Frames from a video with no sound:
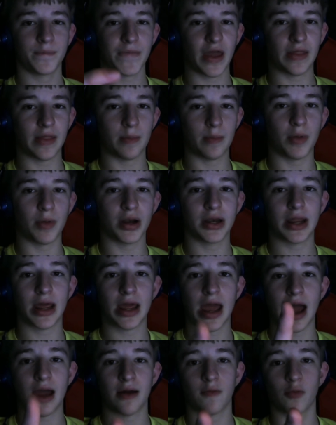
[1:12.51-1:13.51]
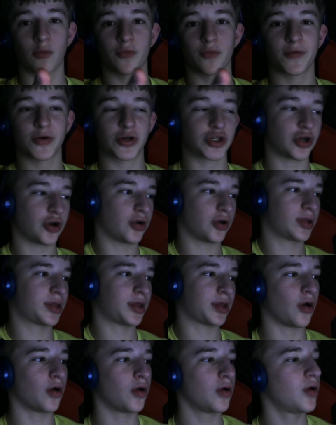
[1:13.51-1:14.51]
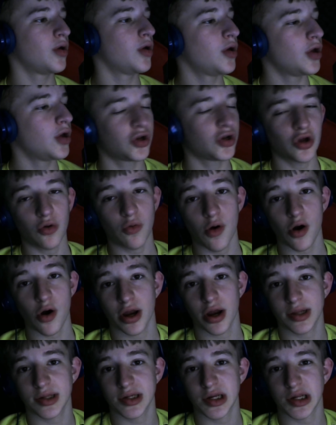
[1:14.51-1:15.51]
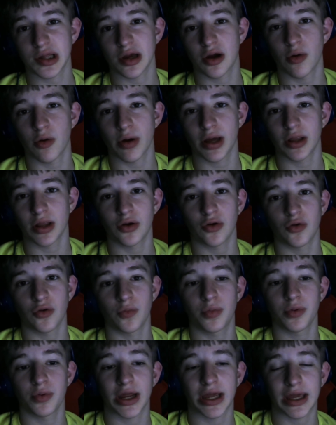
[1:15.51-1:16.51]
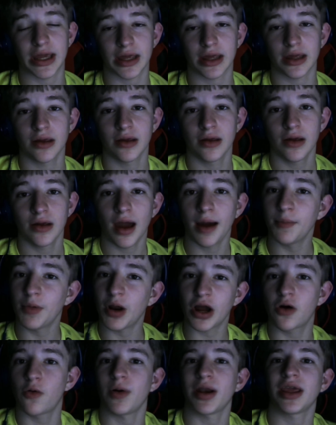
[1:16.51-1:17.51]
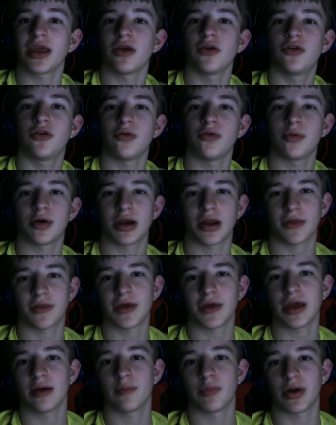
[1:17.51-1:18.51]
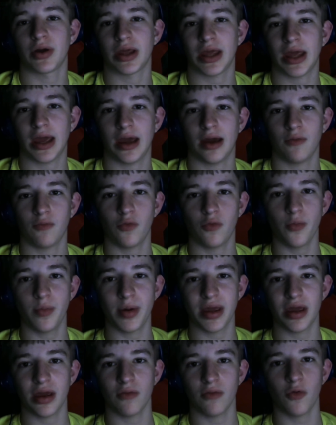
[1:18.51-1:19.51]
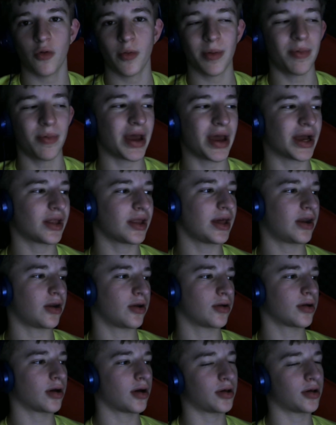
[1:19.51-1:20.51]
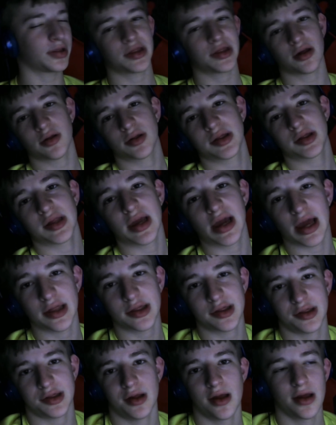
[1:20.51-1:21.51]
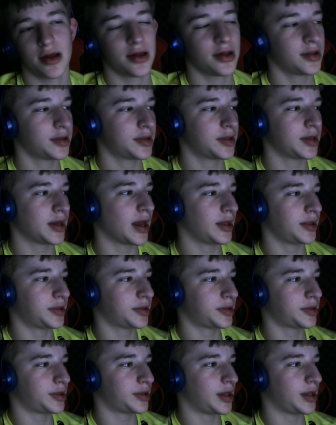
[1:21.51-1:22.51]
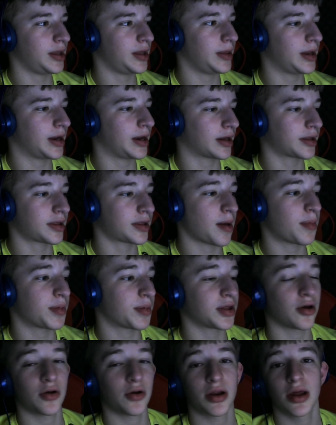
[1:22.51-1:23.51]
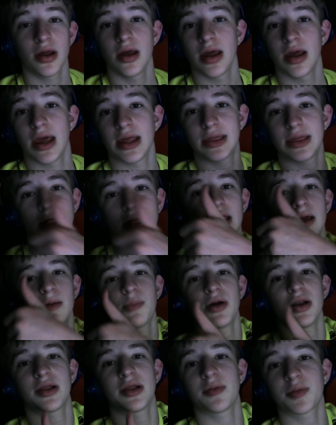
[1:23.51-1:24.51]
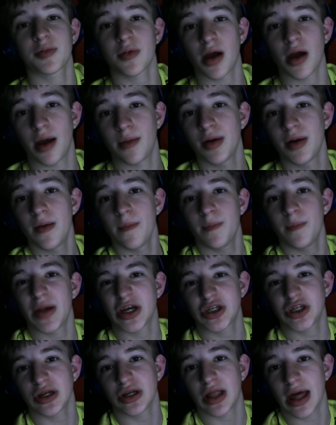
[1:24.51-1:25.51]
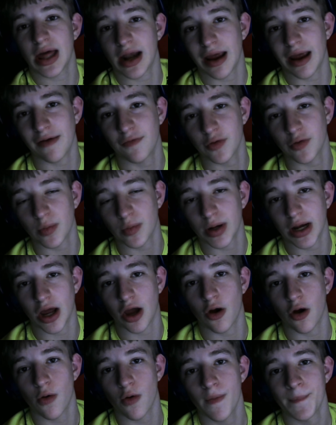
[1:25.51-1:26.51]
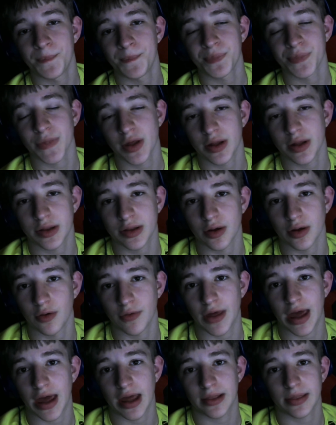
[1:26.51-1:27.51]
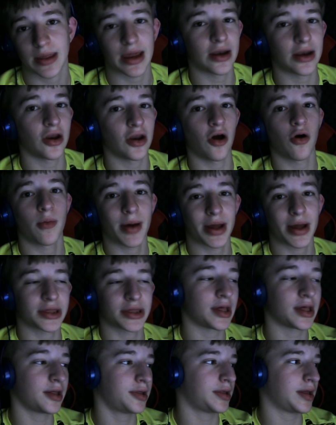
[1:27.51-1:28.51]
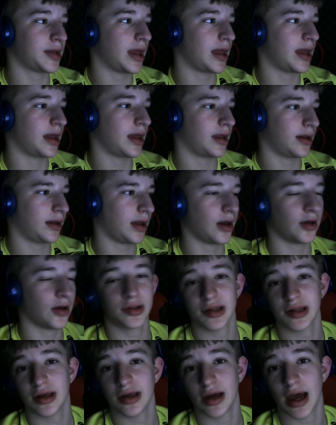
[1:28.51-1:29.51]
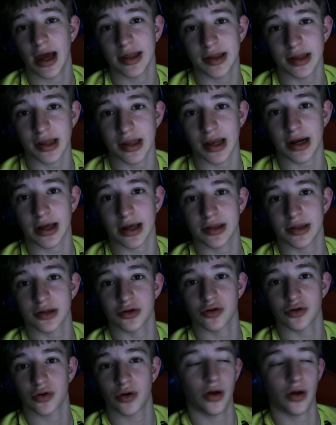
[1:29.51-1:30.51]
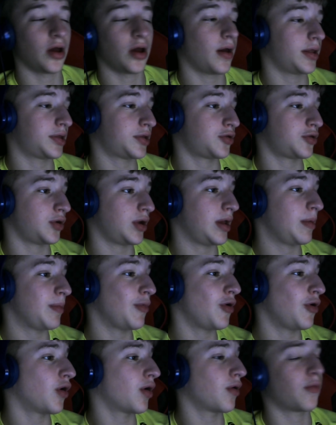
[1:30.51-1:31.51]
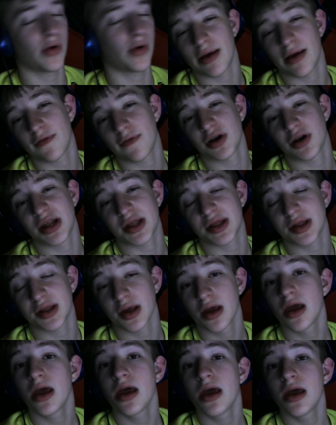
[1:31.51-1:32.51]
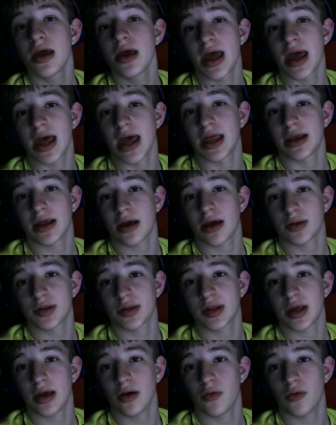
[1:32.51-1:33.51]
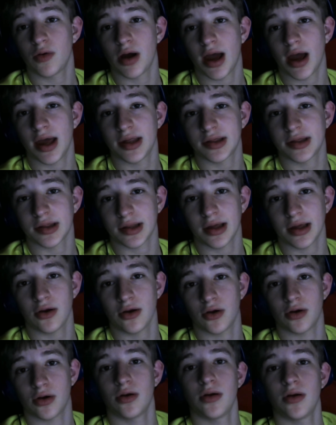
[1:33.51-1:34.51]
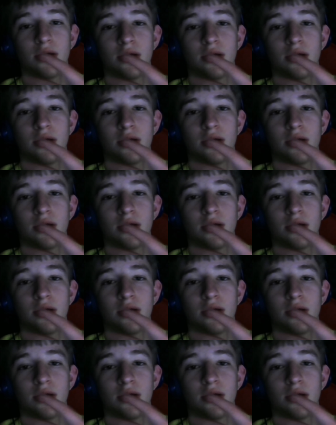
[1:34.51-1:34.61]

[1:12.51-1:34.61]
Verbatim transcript: And then Monday I will for sure. So don't worry, it's just a quick little break. I'm not quitting YouTube or anything, but yeah, we'll be we'll be back later. I'll, I'll see you guys see you guys in the next episode. Hit that like button, subscribe. Make sure you let everyone know so that they know about this. And yeah, I'll see you guys in the next uh, stream or whatever it is. And yeah, I'll see you guys later.